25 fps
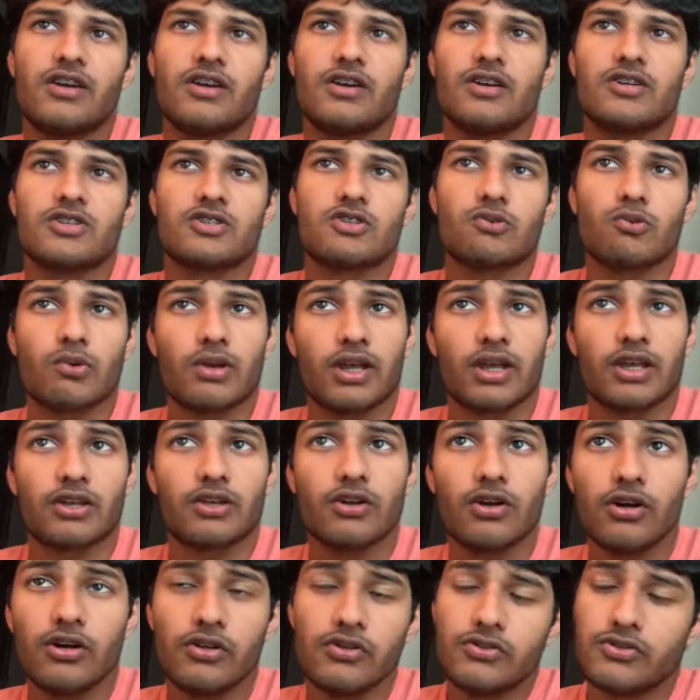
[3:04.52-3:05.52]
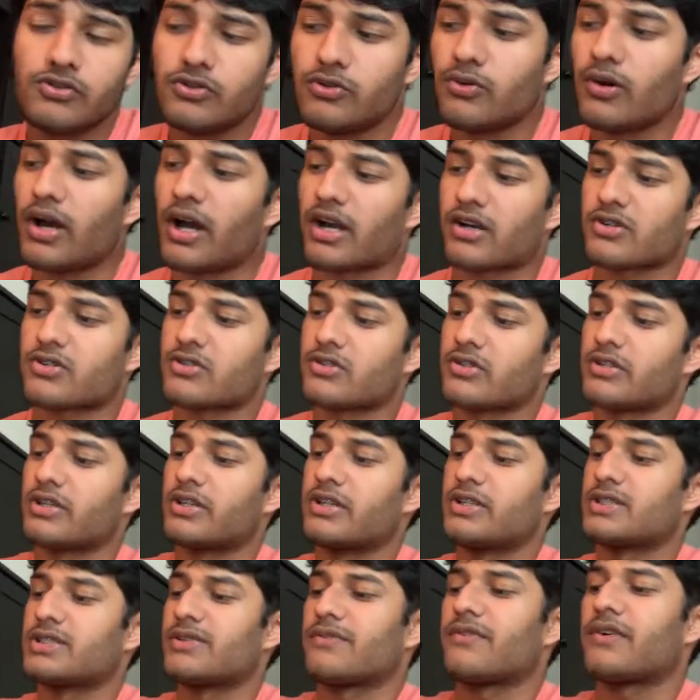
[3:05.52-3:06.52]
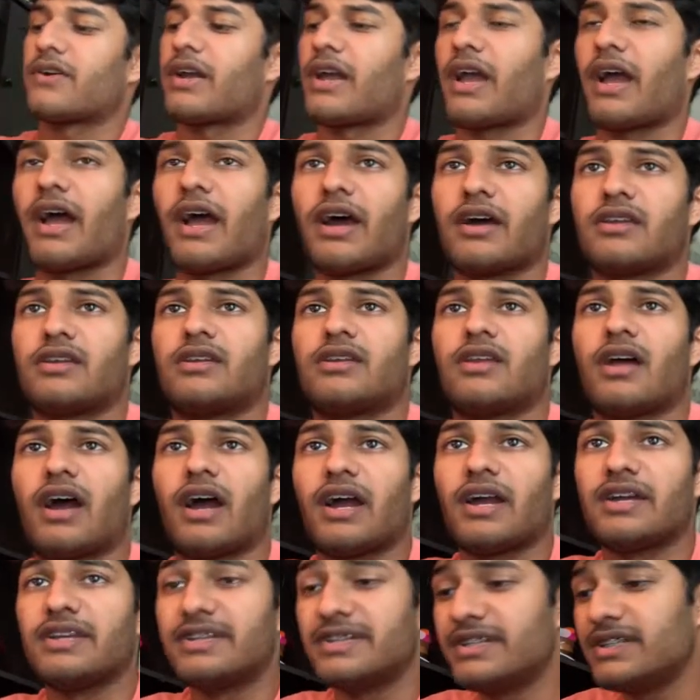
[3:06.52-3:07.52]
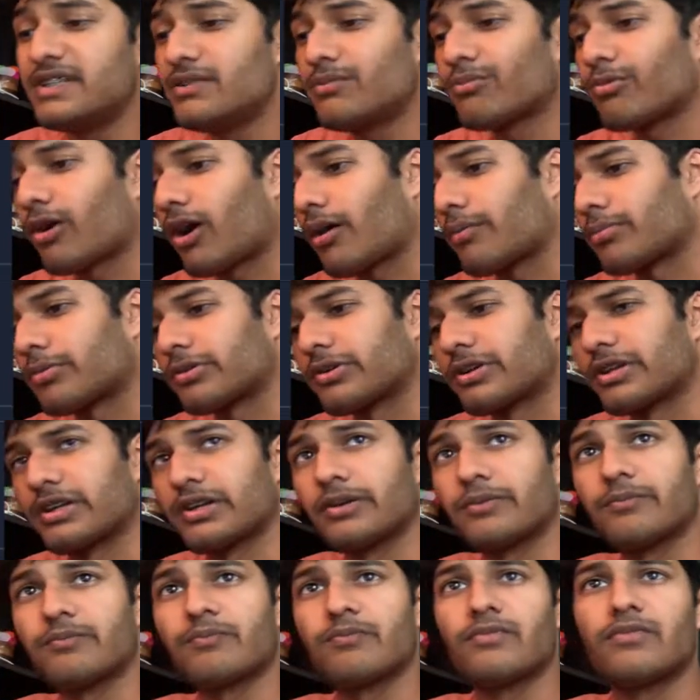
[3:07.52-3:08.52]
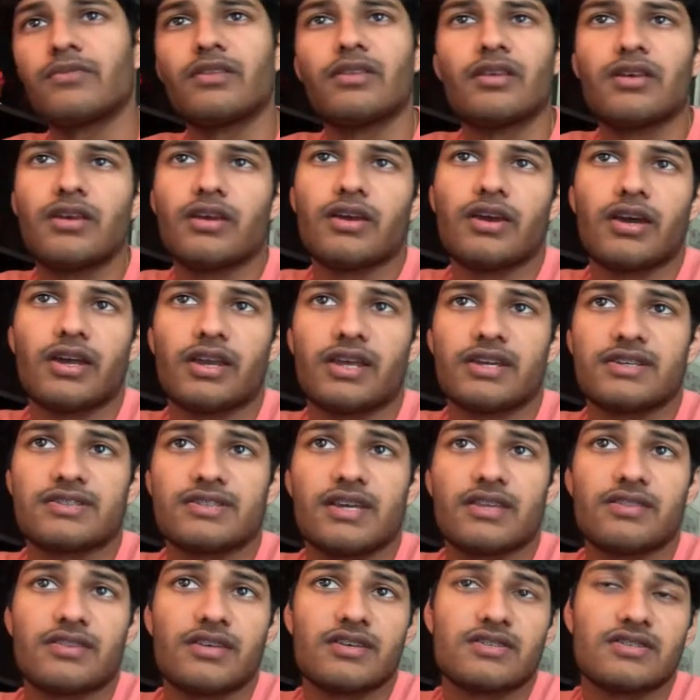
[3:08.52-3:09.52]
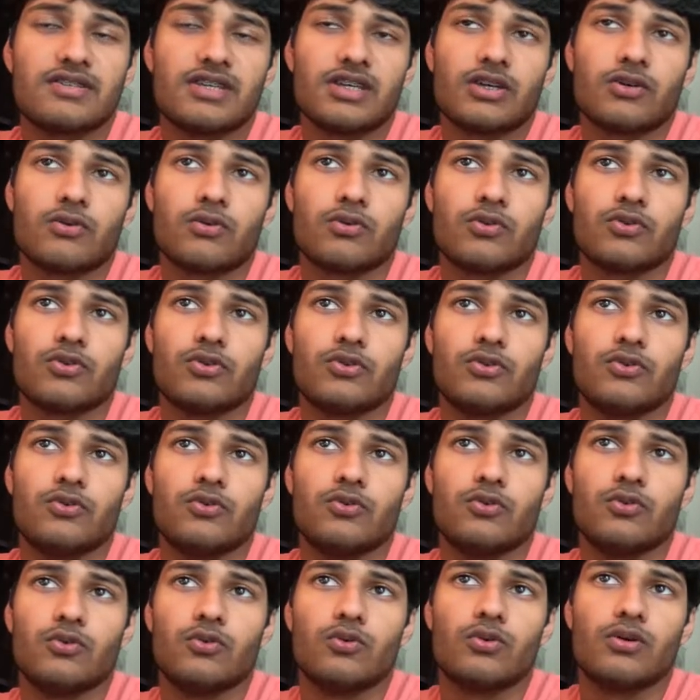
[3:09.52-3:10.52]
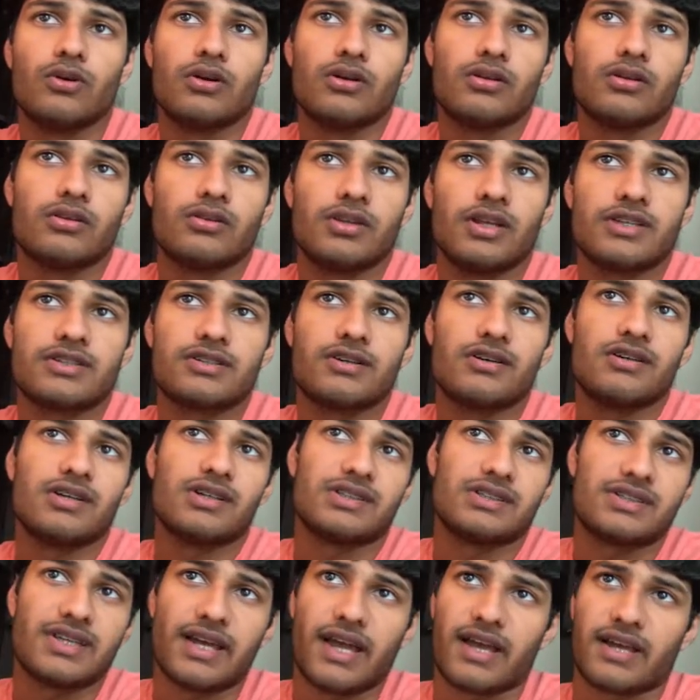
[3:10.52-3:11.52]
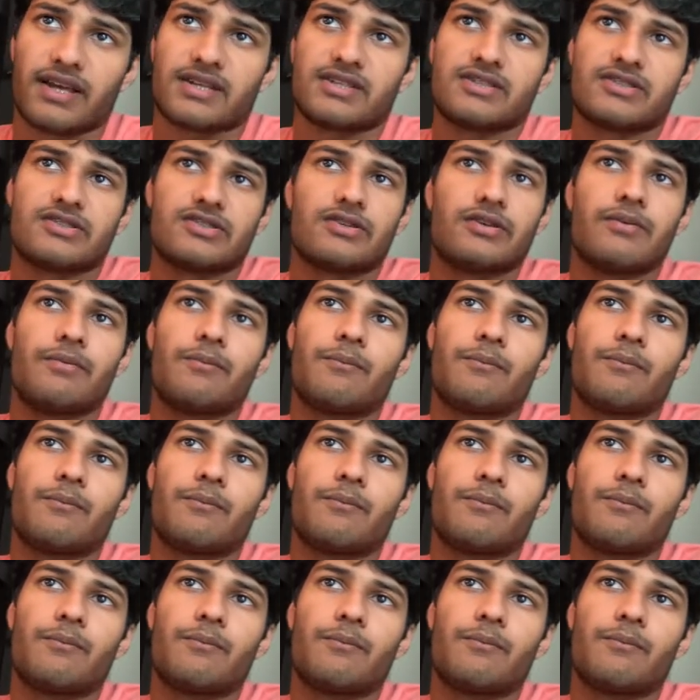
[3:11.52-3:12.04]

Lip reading: So what I could do actually is, if I add an ID property and I set this equal to, let's call it text.